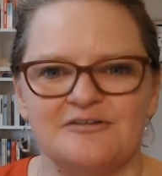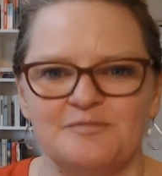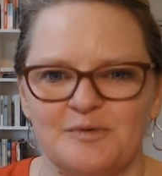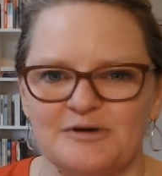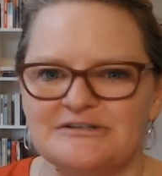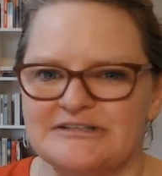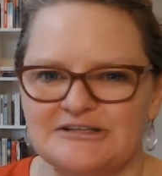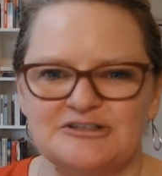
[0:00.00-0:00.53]
books
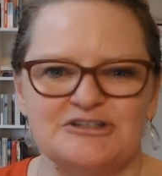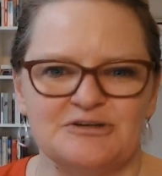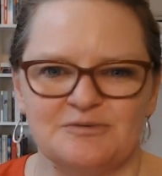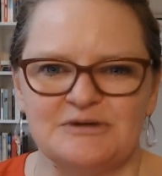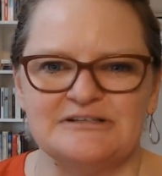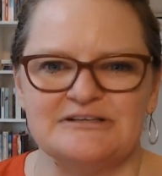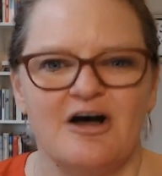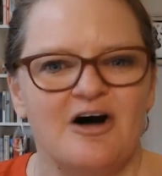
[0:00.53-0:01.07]
that she
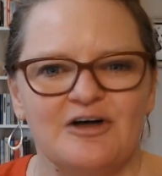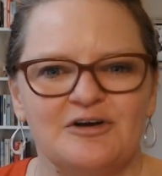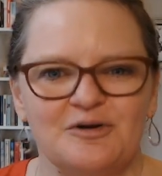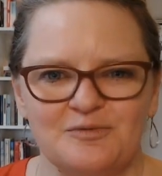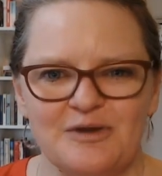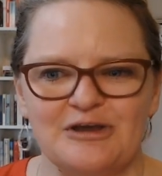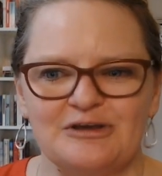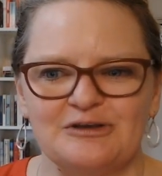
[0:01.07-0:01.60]
reads on a
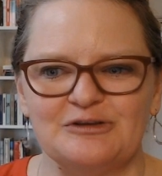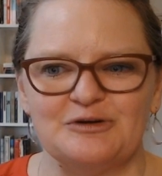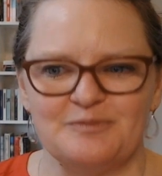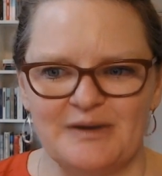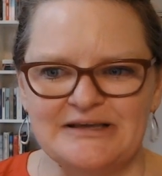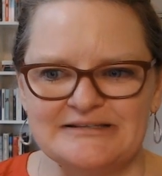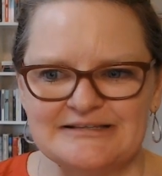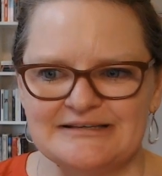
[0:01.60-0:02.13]
regular
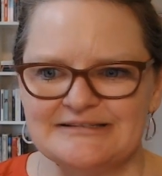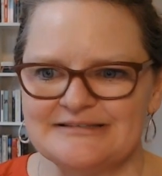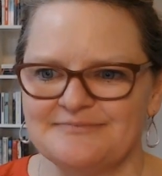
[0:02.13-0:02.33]
basis.